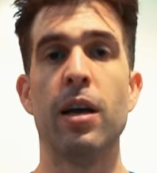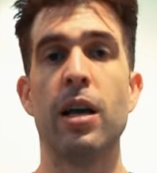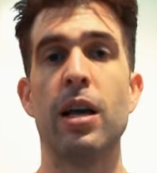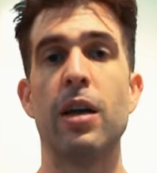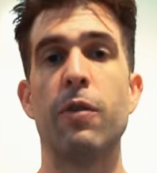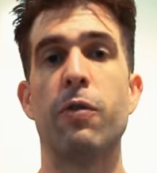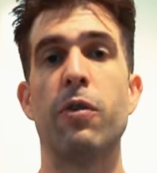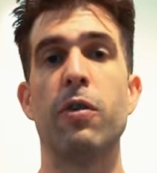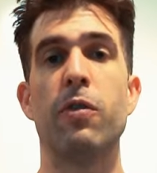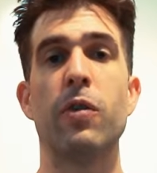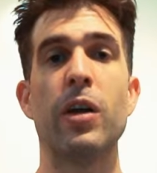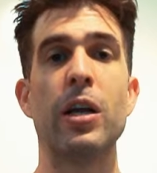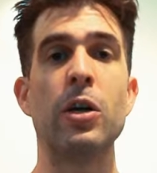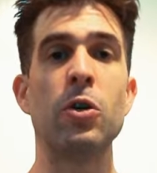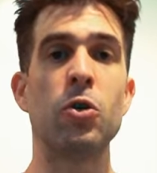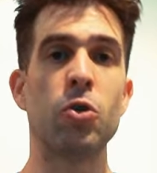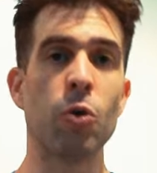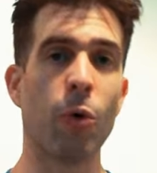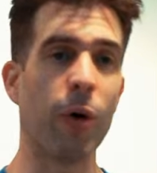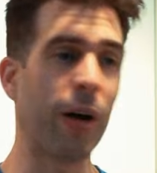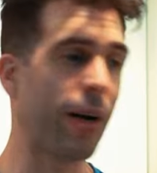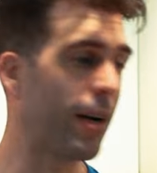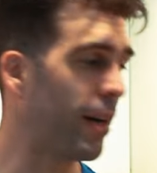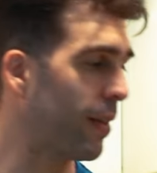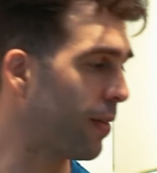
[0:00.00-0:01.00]
If you've
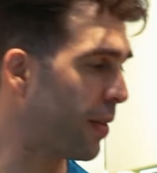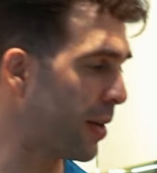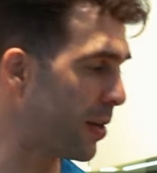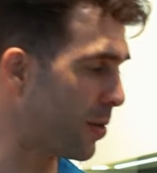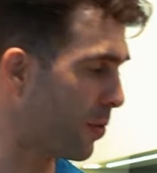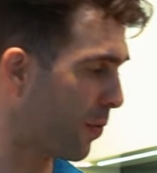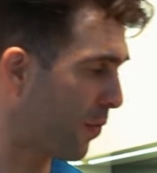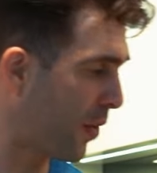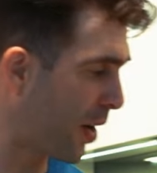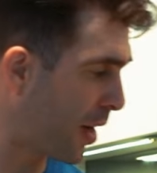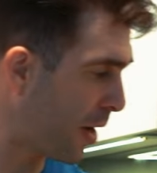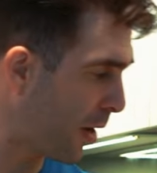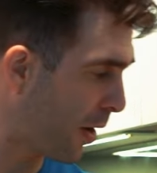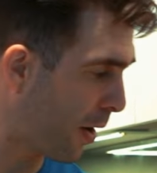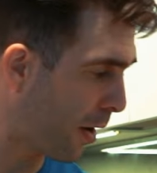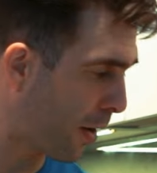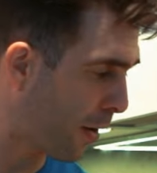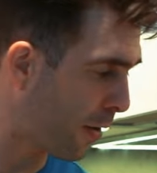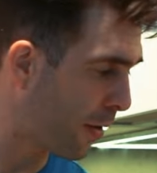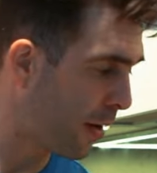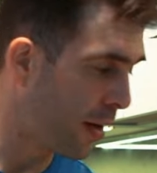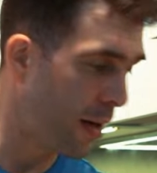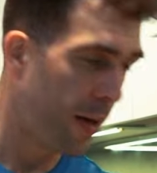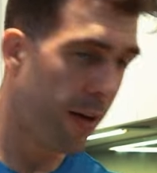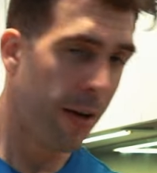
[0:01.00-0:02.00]
enjoyed this
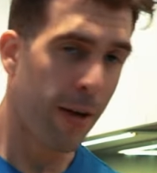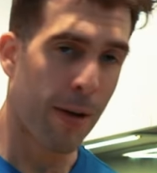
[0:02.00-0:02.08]
video,